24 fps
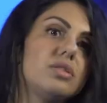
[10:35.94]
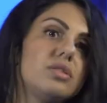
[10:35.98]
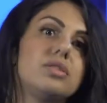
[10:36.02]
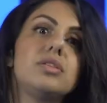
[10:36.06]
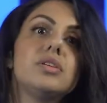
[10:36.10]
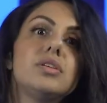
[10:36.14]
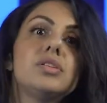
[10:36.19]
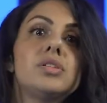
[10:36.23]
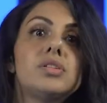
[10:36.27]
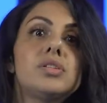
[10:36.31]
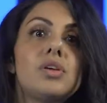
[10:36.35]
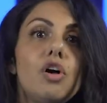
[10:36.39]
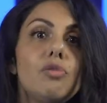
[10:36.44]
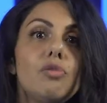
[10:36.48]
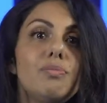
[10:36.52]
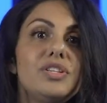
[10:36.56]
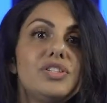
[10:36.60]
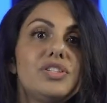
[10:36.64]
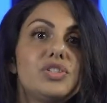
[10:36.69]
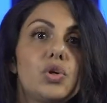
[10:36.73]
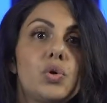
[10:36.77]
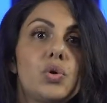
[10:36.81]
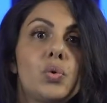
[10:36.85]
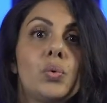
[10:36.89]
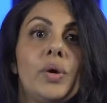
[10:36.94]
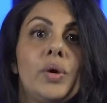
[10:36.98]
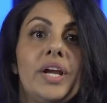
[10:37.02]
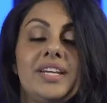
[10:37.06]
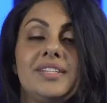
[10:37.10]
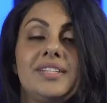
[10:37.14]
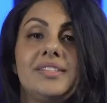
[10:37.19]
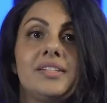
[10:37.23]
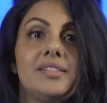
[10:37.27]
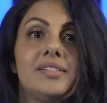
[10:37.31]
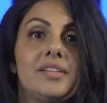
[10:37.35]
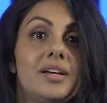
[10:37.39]
The psalmist
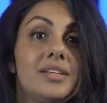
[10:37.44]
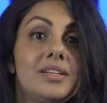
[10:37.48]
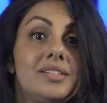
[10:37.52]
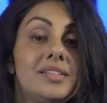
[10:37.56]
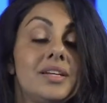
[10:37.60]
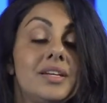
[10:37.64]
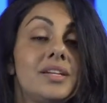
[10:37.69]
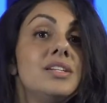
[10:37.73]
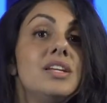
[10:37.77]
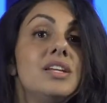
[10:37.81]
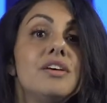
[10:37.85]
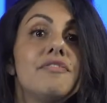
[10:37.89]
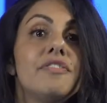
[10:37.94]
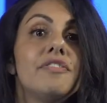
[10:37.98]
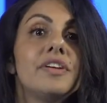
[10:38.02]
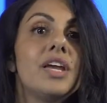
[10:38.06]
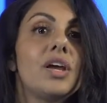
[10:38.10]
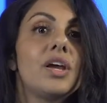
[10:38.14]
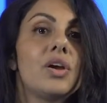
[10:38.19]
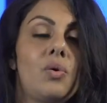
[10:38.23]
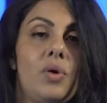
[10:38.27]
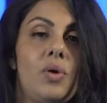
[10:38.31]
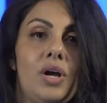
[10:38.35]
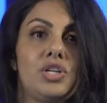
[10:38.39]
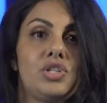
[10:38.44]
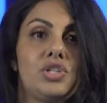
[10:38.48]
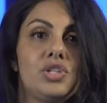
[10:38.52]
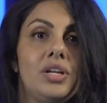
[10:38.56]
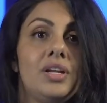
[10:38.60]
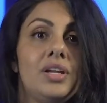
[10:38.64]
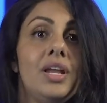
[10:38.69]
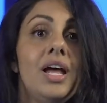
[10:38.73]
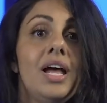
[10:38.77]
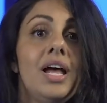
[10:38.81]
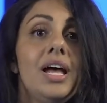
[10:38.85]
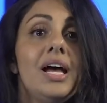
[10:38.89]
raises a significant
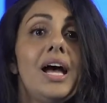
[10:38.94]
question.